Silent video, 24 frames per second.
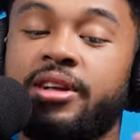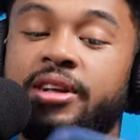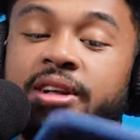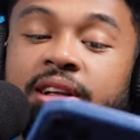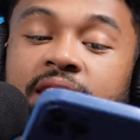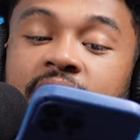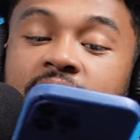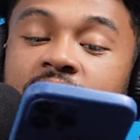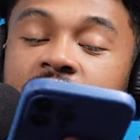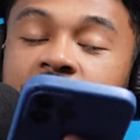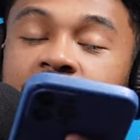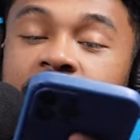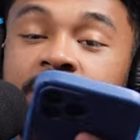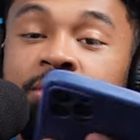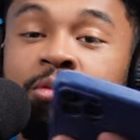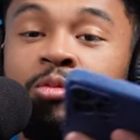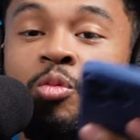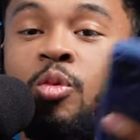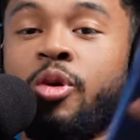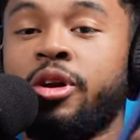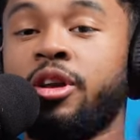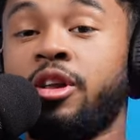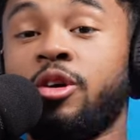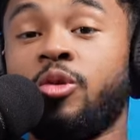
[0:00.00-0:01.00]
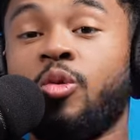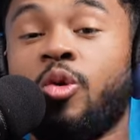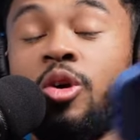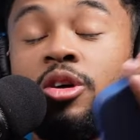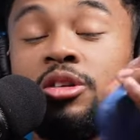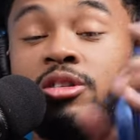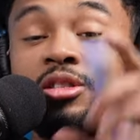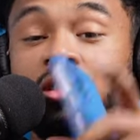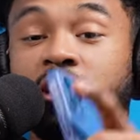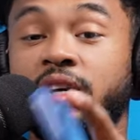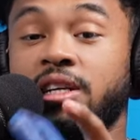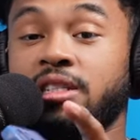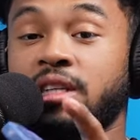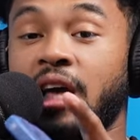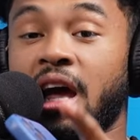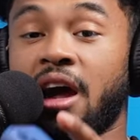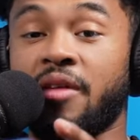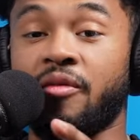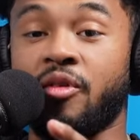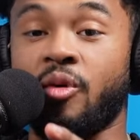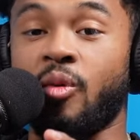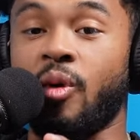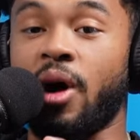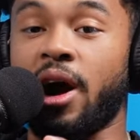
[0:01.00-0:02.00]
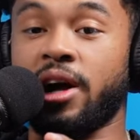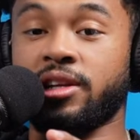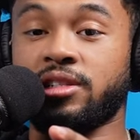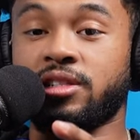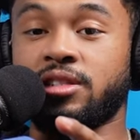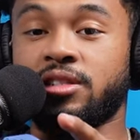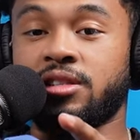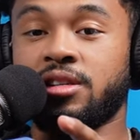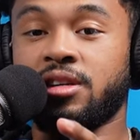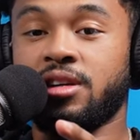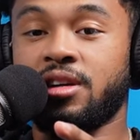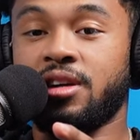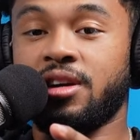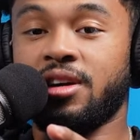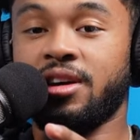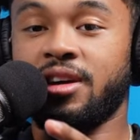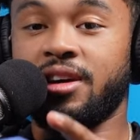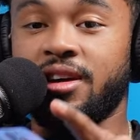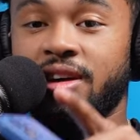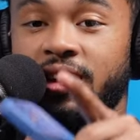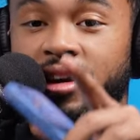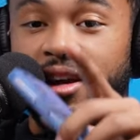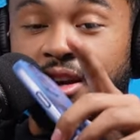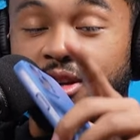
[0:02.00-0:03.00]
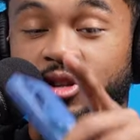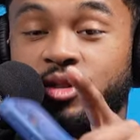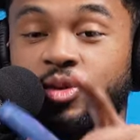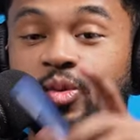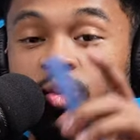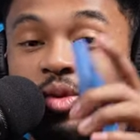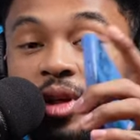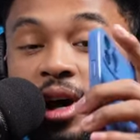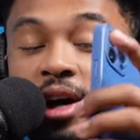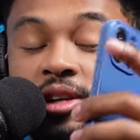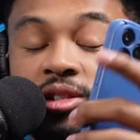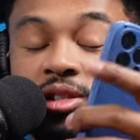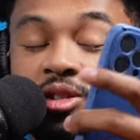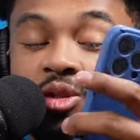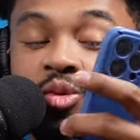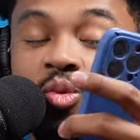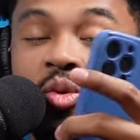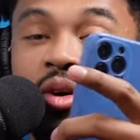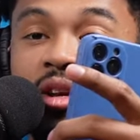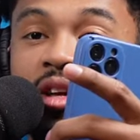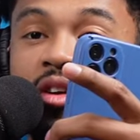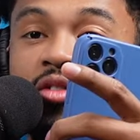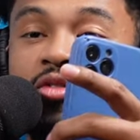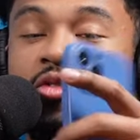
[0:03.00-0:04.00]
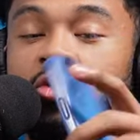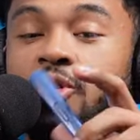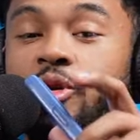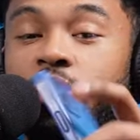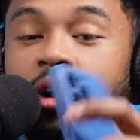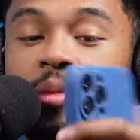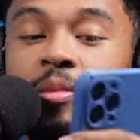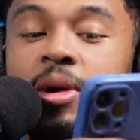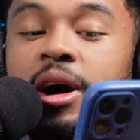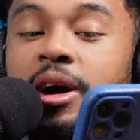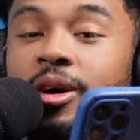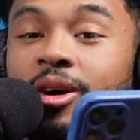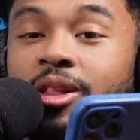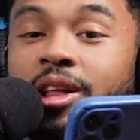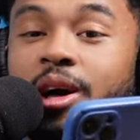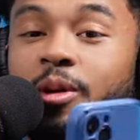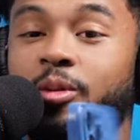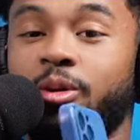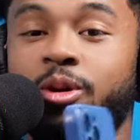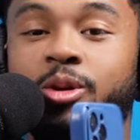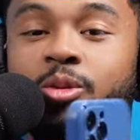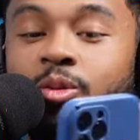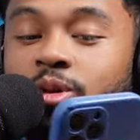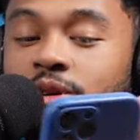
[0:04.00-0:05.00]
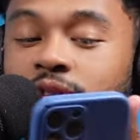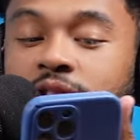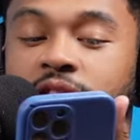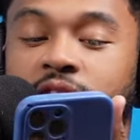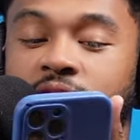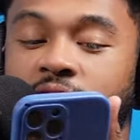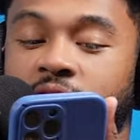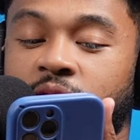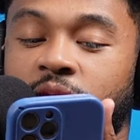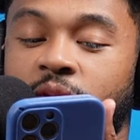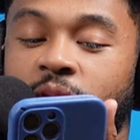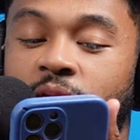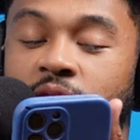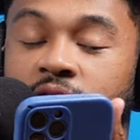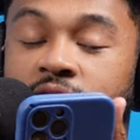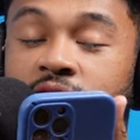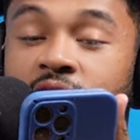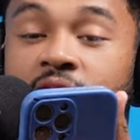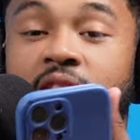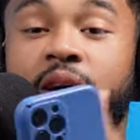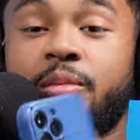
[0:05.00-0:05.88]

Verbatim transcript: Yeah. One of the worst things I ever watched in two thousand twenty-four. I'm not gonna lie. One of the worst things I ever watched.